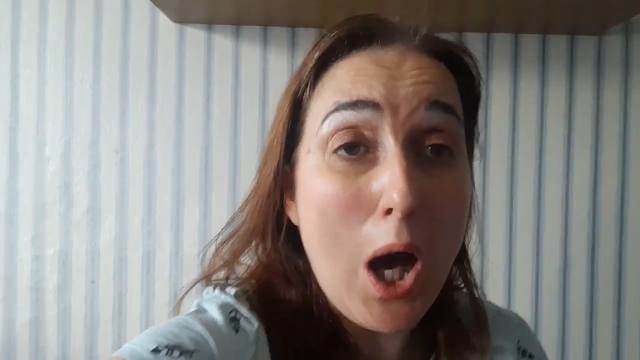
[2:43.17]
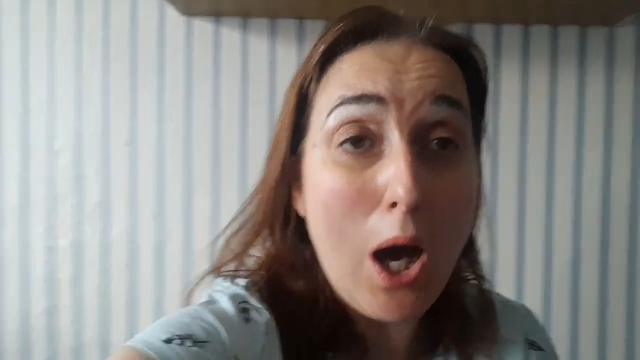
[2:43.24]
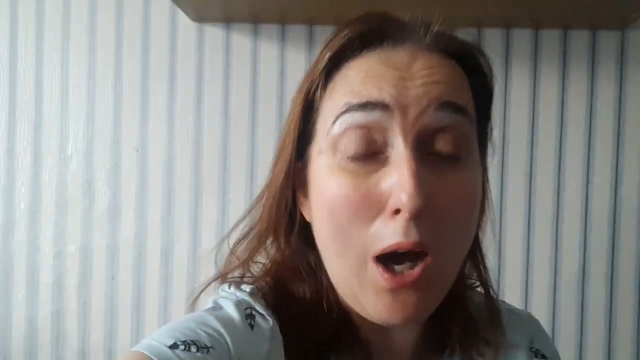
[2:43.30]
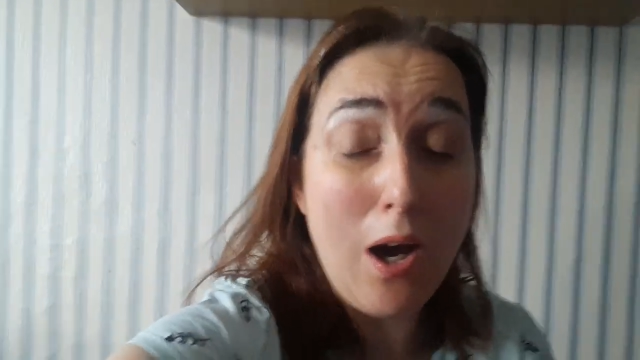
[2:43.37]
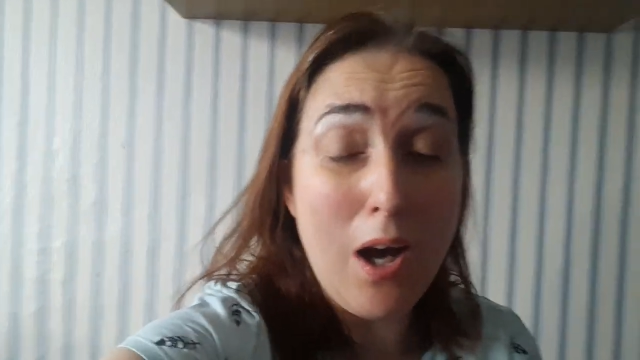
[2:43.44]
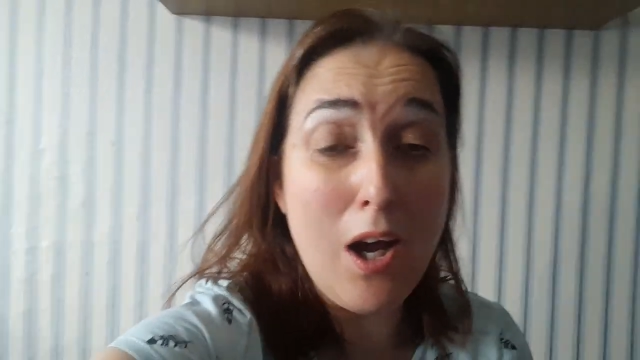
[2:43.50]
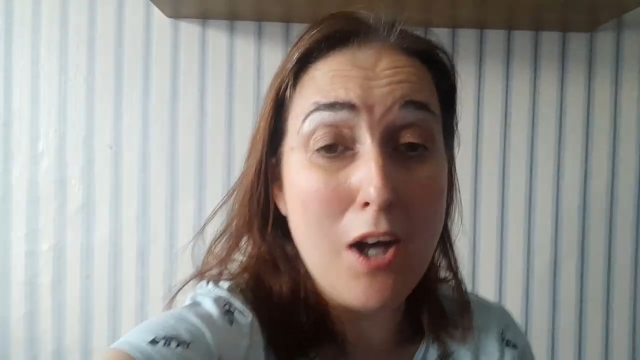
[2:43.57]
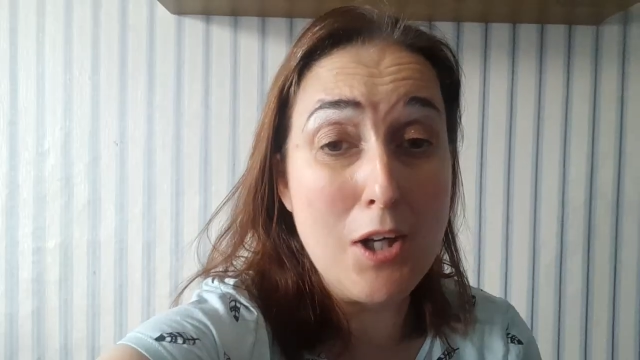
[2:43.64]

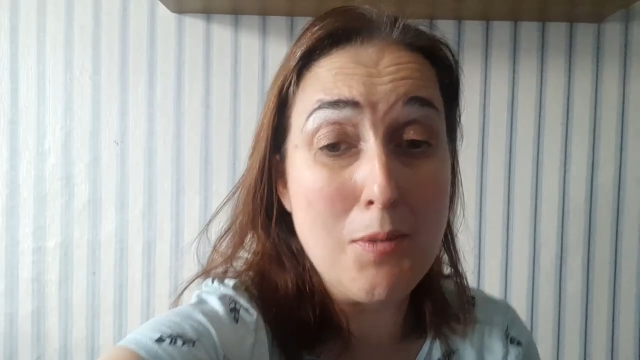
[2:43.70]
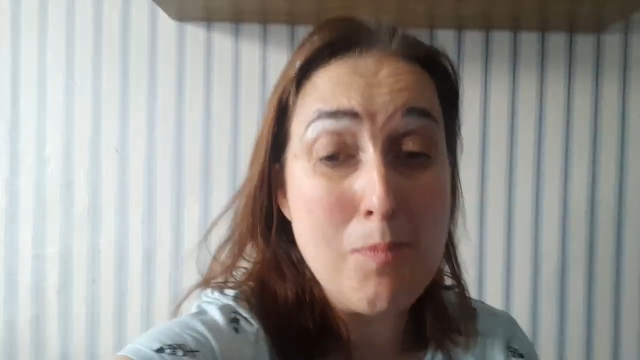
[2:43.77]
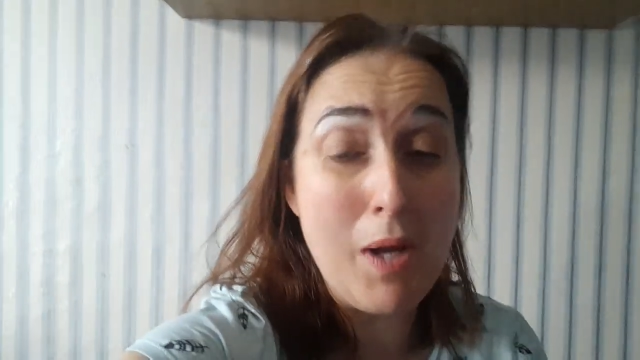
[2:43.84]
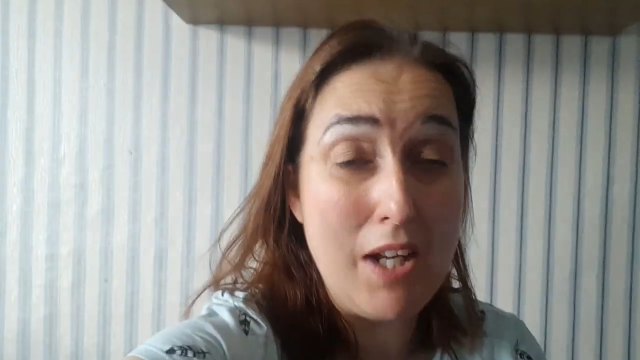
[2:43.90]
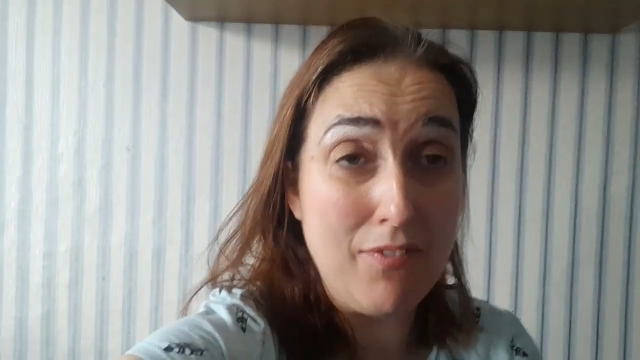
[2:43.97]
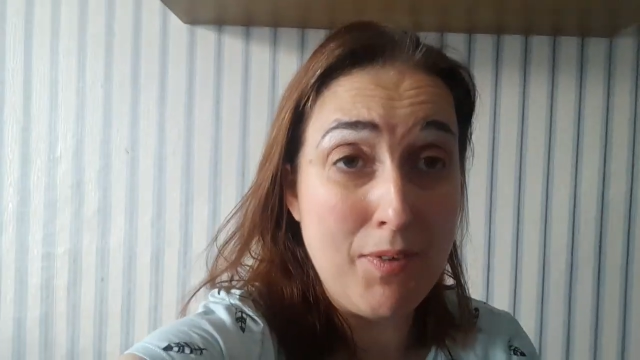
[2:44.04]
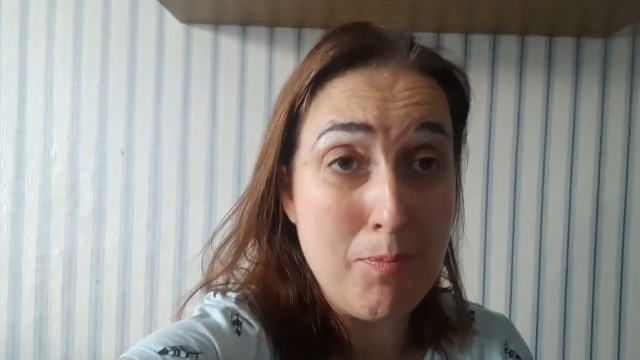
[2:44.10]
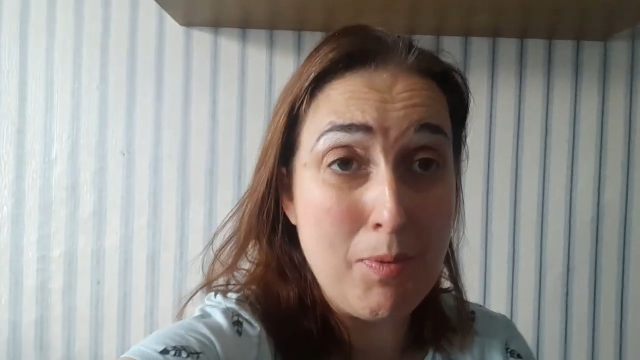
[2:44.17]
I hope
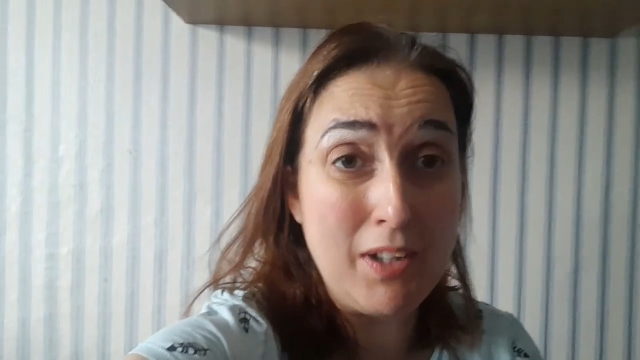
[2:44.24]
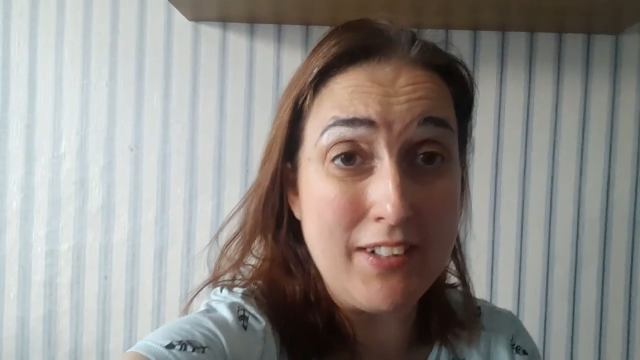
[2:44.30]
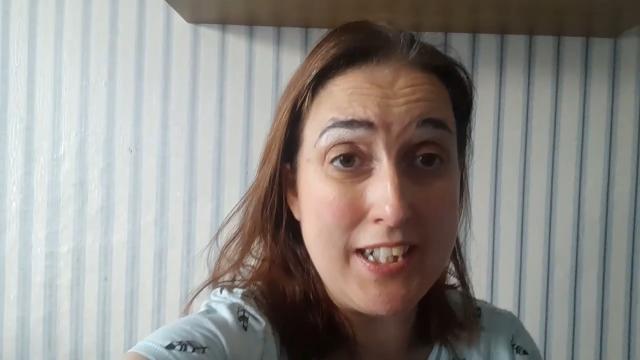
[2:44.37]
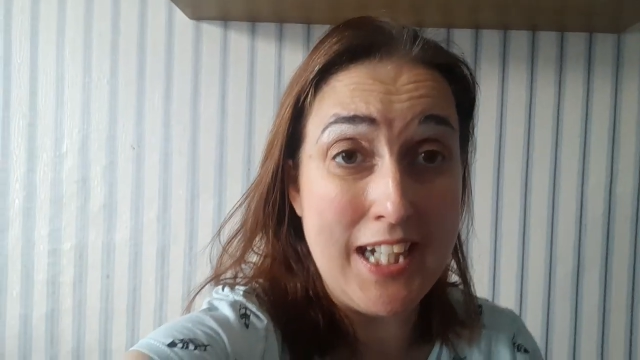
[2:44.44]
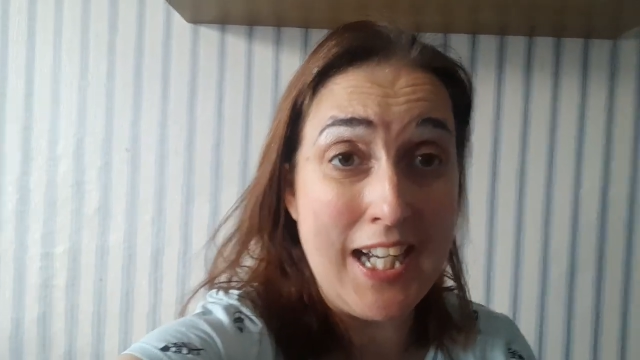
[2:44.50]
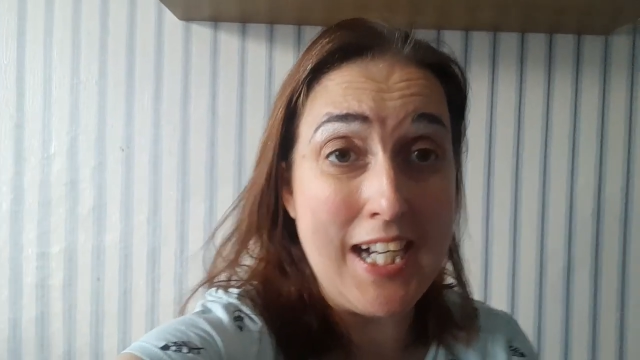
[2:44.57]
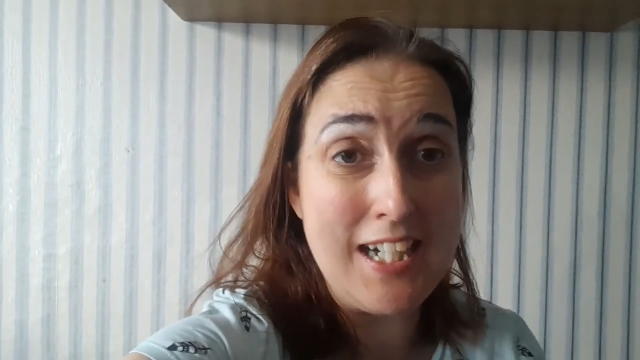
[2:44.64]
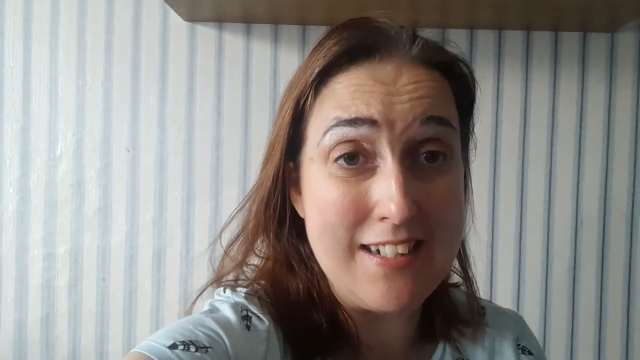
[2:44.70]
everybody
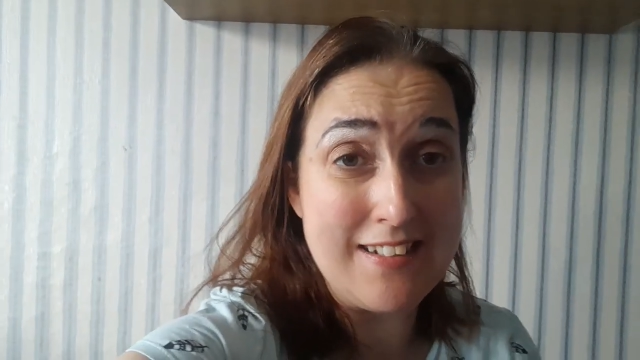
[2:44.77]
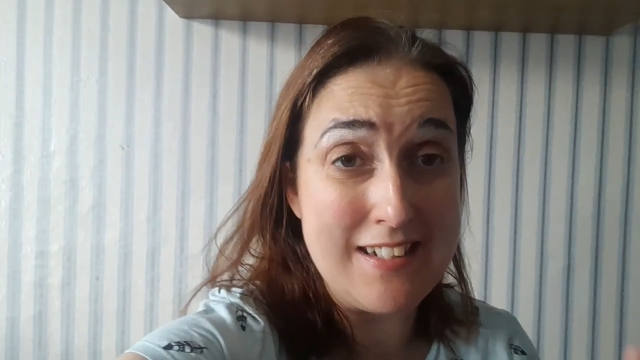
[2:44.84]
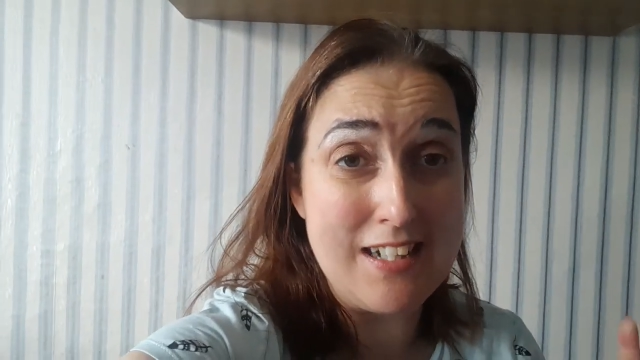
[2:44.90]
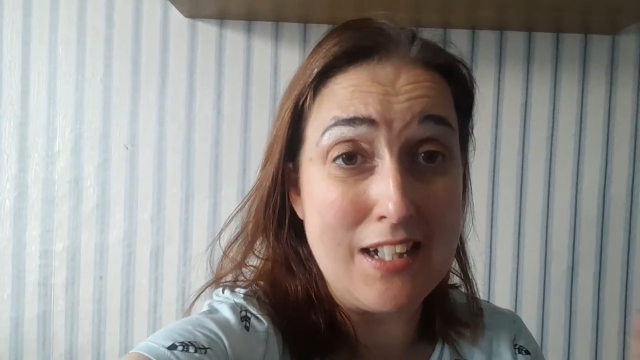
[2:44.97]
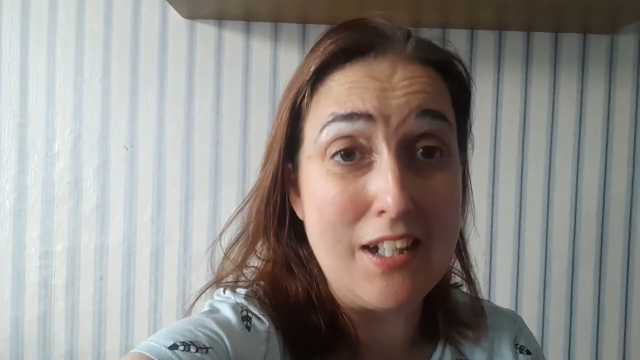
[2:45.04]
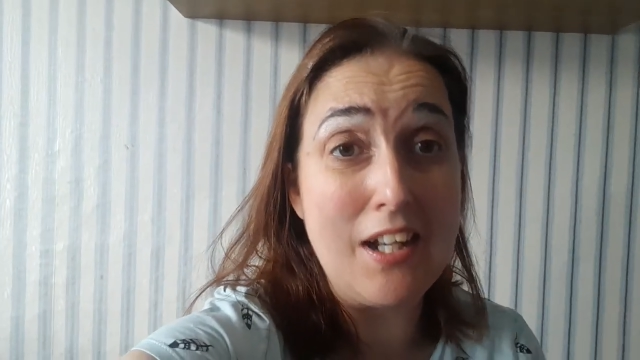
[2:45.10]
has